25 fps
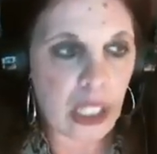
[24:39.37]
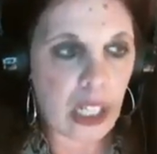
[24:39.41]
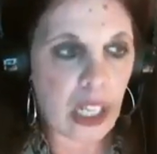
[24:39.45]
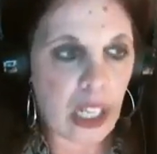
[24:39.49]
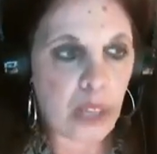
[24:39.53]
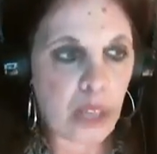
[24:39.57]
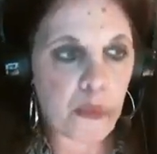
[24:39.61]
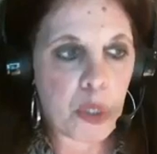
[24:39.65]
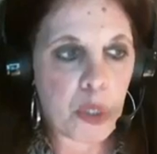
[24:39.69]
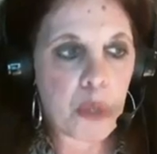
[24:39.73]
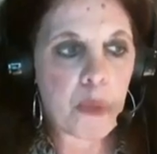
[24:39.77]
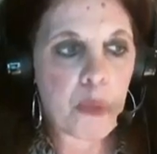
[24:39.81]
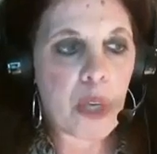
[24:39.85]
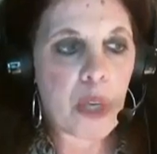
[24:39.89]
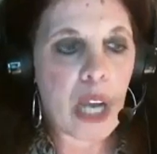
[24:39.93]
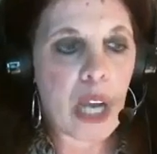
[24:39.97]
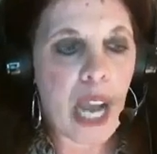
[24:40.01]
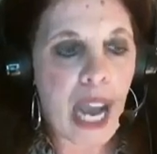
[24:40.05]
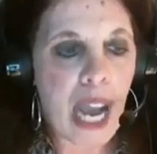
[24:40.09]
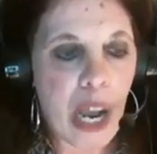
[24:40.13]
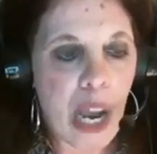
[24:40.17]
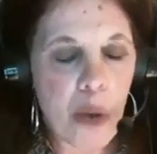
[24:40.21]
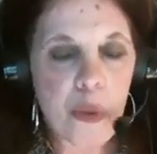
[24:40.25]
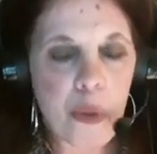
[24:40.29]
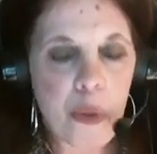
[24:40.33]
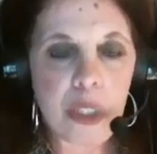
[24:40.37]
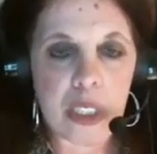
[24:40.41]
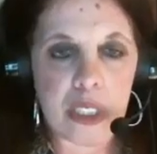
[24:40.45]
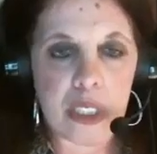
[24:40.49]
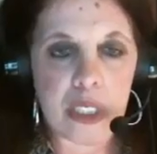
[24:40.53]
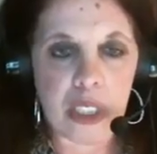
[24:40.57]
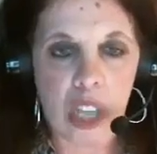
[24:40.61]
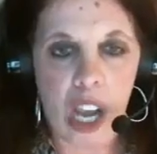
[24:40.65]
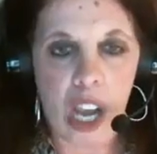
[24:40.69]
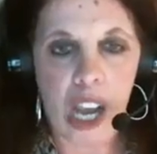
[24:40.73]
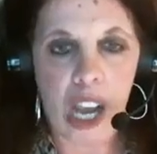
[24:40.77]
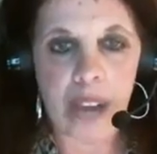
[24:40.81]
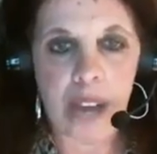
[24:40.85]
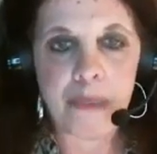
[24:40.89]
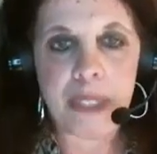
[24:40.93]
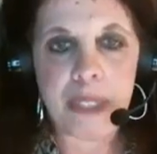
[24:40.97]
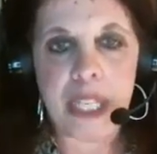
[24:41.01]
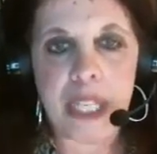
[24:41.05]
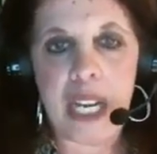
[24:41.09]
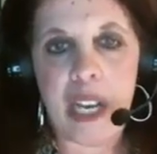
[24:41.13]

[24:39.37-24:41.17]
And we were out in the common